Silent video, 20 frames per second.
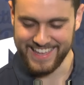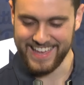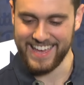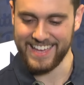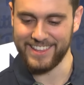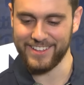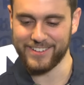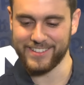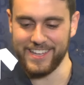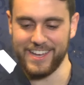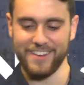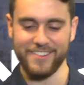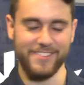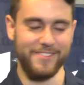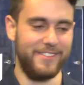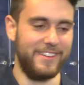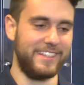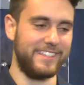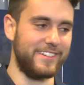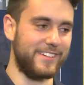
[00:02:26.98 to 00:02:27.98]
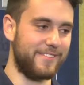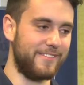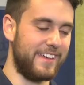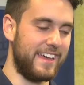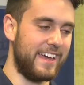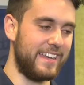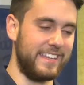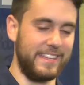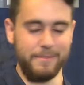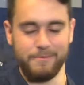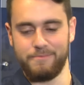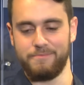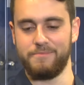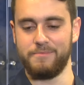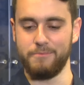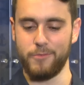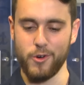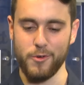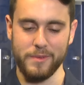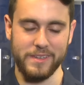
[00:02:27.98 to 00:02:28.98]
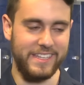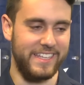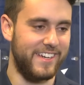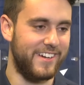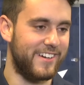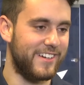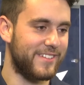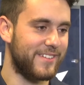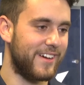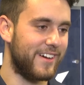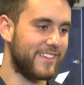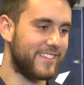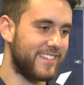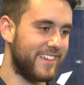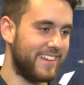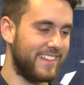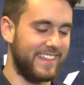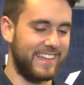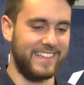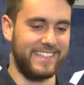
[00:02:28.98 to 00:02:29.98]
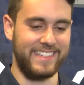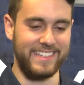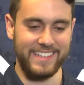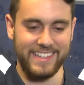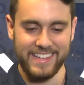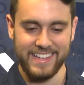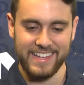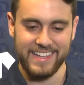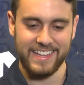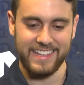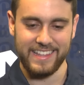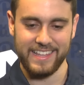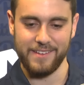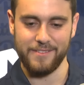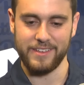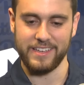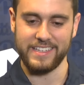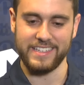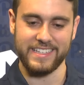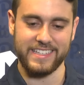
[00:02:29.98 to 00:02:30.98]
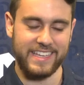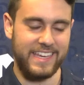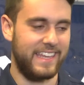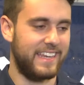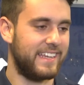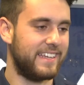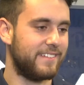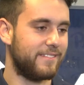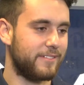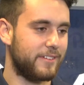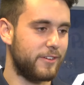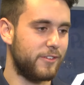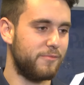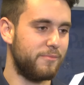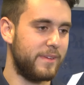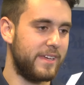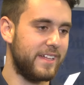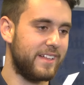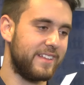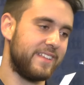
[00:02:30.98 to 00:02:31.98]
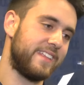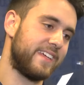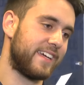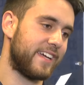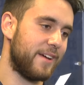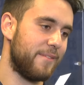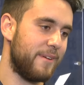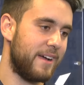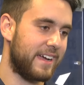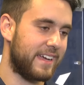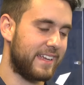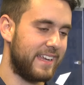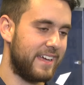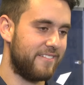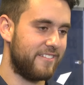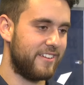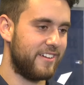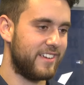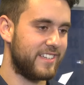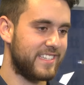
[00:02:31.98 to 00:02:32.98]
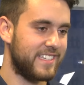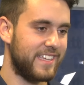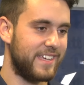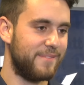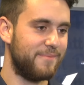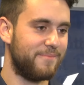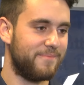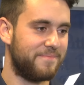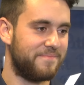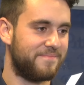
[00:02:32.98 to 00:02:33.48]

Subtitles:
Yeah, he looked after me. He took me out and he bought me dinner as well. So at least let me just get in a good meal and then go back and have a nice sleep.